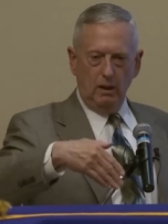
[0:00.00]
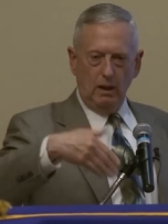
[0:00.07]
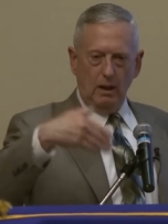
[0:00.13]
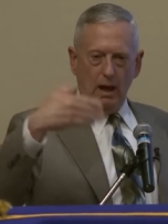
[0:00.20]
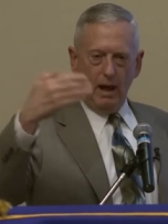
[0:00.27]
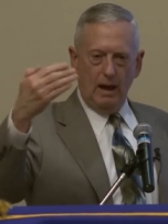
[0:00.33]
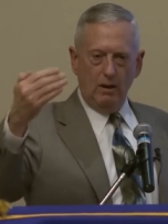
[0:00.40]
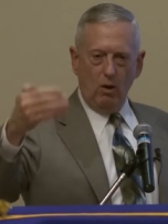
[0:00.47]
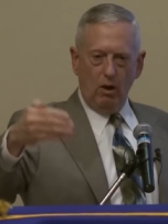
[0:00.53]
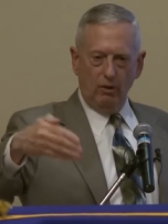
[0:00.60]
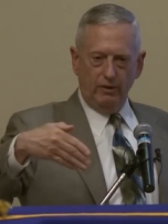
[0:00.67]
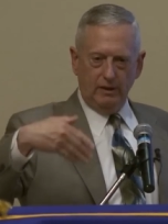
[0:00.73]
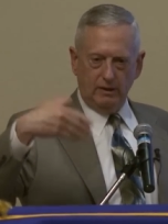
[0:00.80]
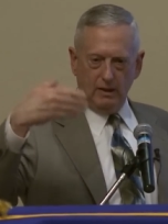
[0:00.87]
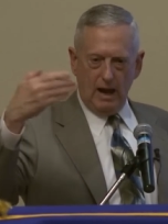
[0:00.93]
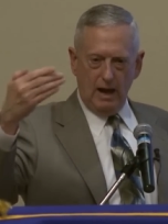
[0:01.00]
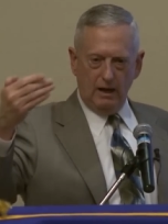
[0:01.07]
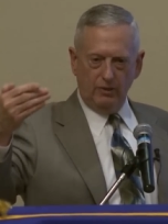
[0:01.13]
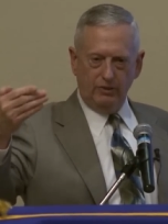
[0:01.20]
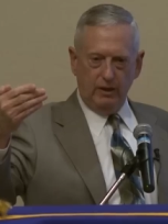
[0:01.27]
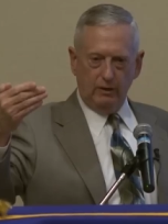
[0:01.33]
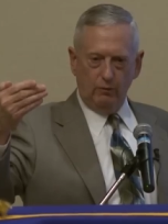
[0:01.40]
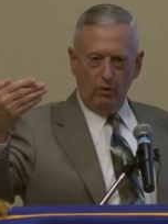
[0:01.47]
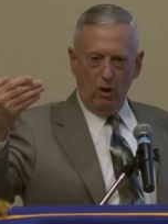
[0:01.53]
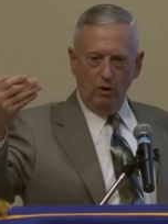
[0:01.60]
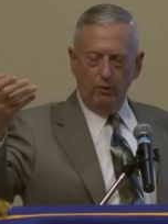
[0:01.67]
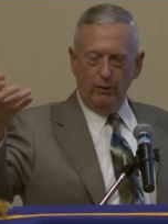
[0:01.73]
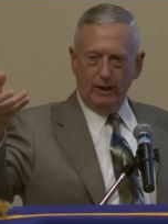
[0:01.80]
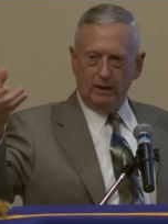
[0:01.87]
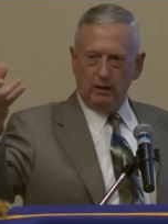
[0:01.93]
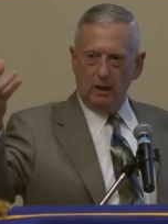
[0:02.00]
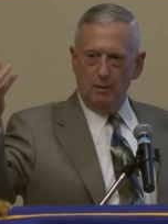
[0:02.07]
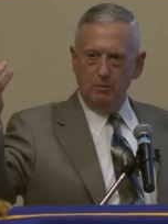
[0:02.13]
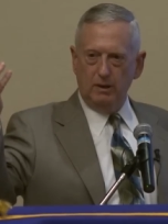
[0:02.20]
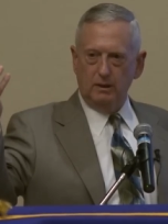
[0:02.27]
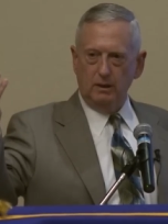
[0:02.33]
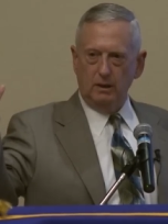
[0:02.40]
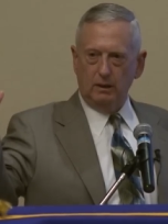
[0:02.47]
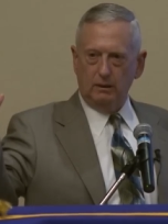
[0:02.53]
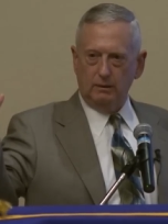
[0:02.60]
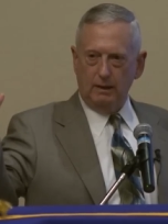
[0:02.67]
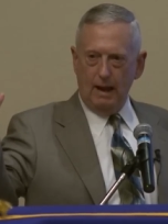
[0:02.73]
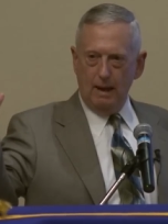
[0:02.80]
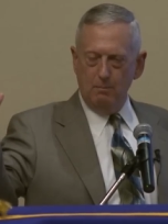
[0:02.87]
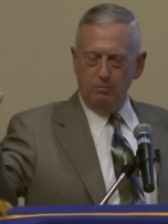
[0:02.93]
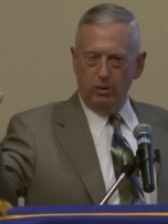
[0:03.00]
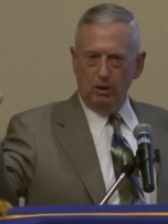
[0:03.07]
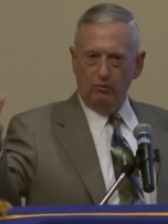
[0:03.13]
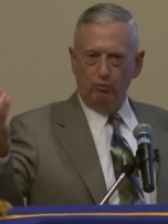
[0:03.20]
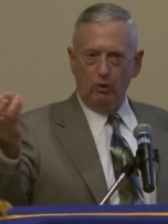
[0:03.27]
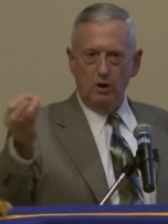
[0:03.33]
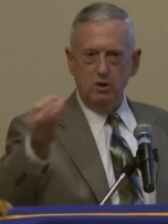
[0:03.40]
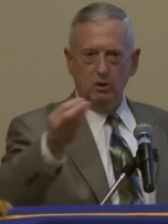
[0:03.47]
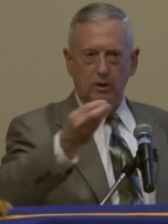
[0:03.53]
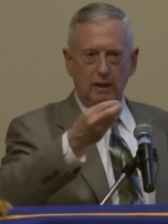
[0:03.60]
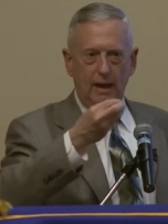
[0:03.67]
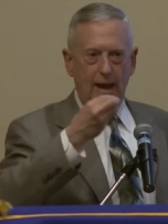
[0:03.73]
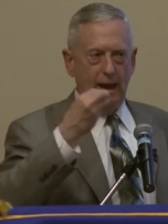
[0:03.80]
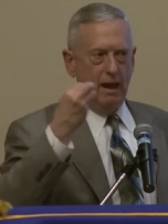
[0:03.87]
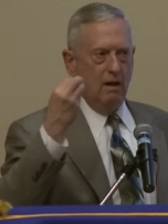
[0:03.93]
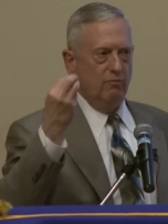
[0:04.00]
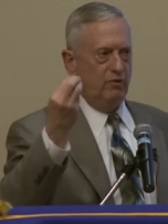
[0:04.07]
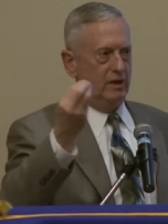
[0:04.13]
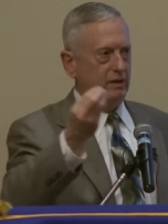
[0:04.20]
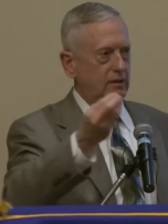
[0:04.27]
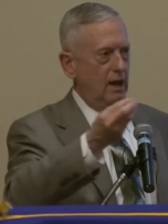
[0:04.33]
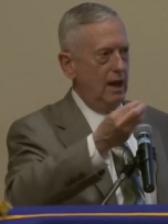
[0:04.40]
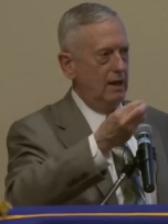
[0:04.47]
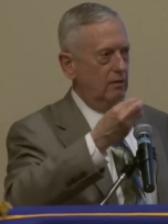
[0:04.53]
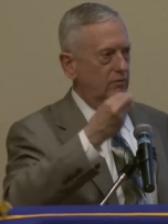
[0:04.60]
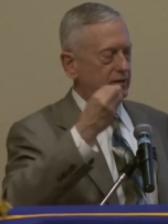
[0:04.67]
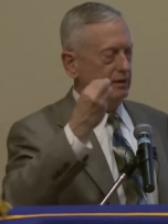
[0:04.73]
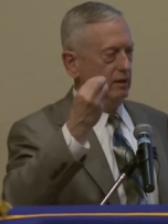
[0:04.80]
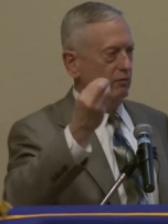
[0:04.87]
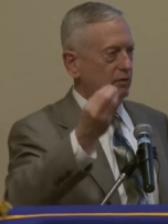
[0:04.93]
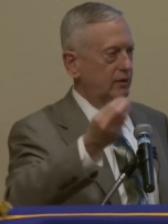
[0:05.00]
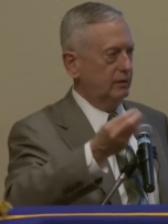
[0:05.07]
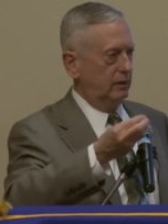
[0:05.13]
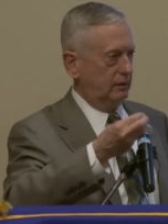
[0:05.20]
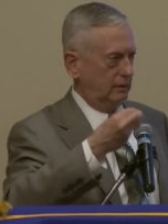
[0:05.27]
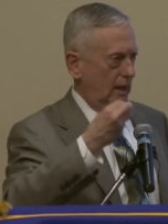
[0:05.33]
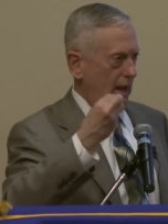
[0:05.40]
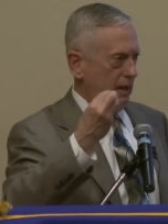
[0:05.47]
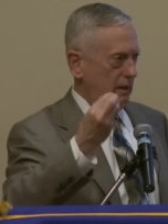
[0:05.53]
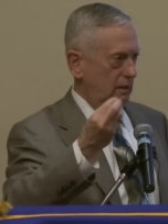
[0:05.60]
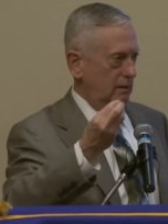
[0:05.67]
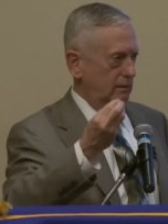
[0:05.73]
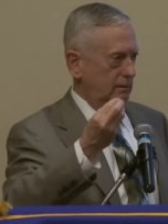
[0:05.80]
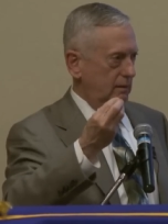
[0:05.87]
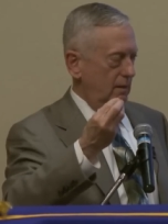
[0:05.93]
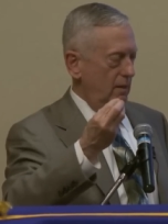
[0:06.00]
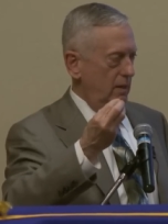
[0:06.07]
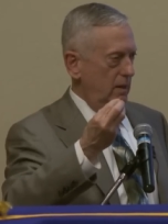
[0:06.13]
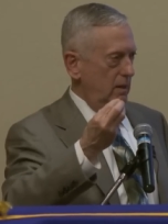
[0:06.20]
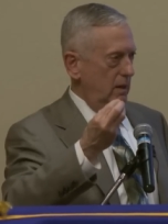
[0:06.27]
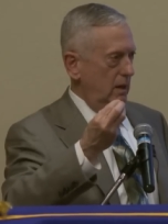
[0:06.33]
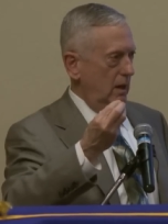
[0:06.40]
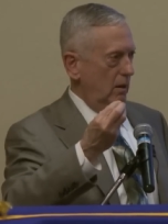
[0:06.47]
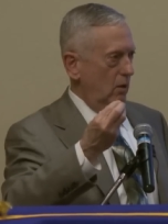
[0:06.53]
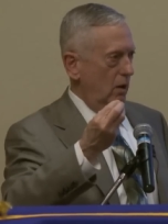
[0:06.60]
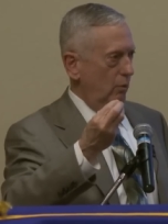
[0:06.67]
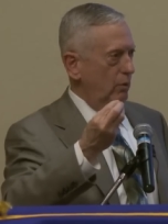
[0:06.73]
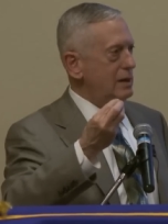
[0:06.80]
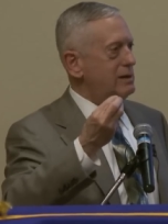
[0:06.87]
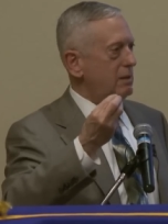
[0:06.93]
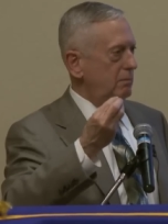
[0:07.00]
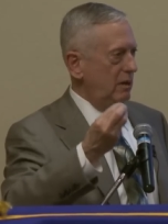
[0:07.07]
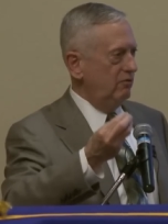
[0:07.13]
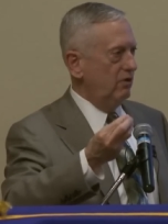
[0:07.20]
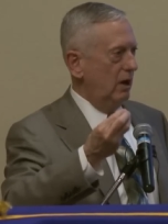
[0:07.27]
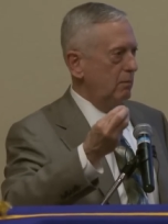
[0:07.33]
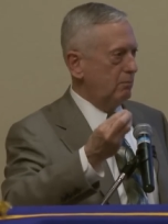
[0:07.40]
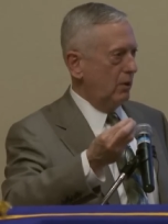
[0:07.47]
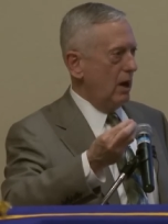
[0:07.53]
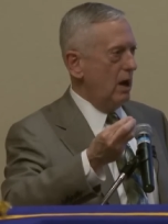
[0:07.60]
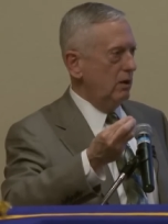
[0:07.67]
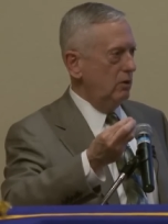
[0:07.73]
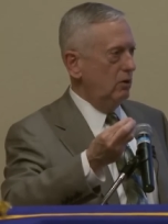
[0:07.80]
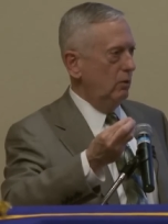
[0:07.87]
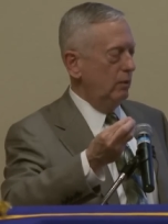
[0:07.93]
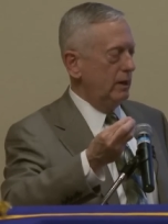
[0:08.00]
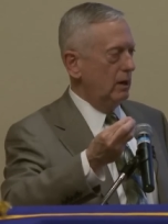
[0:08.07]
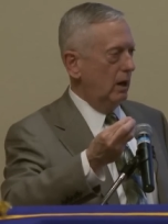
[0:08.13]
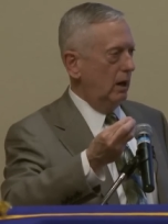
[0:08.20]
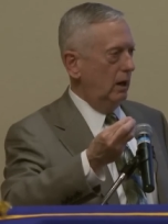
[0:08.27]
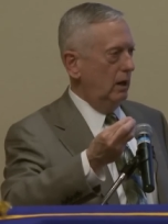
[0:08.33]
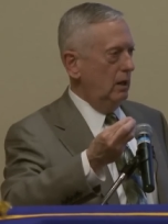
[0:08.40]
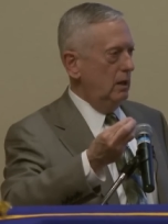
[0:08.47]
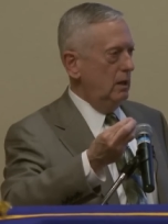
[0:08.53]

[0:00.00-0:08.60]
and all these kind of things. Rotary Club is an example of where you can have these kind of civil societies and all. We should be very proud of who we are,